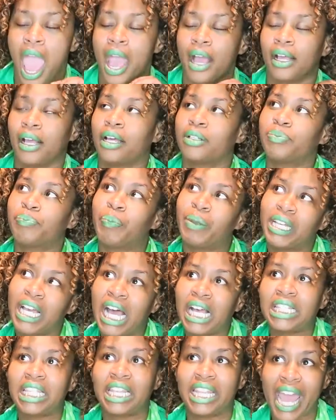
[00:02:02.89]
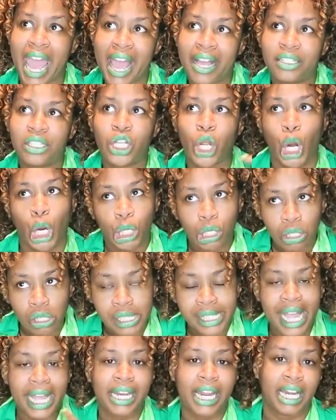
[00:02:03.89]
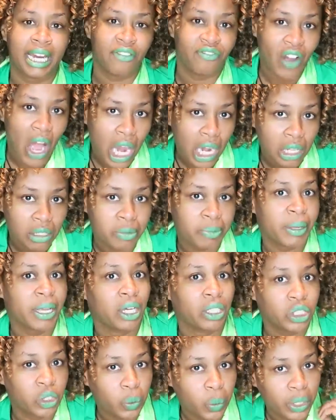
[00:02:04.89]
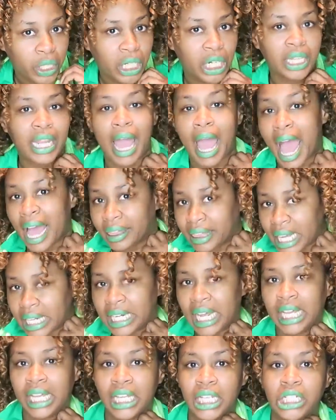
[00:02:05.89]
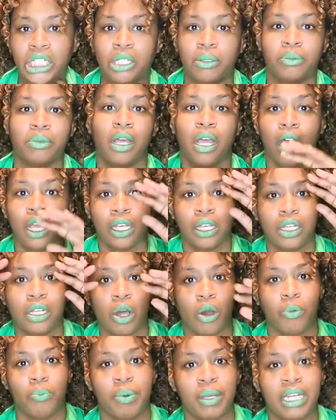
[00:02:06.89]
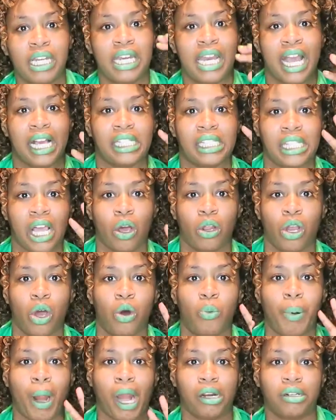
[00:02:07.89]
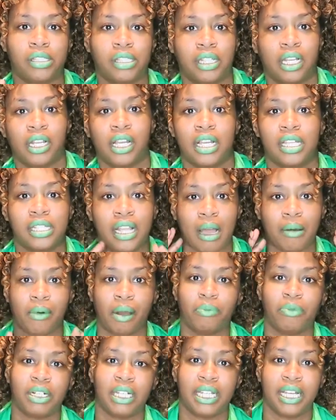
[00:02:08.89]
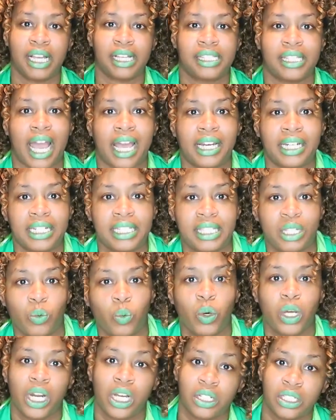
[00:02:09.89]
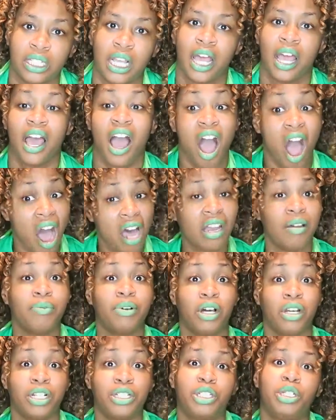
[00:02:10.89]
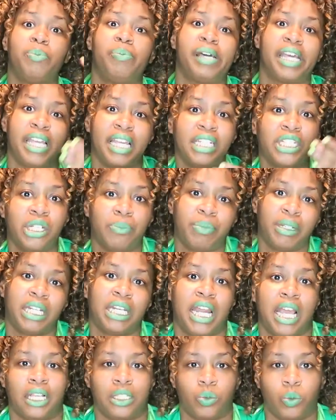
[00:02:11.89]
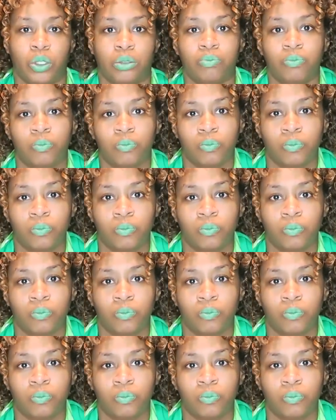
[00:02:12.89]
And because of that, turtles, and that he follows me on Twitter, that I think that he should, you know, be the next solo person, because I'm really excited to see what else all I'm gonna do, but he should be the next one.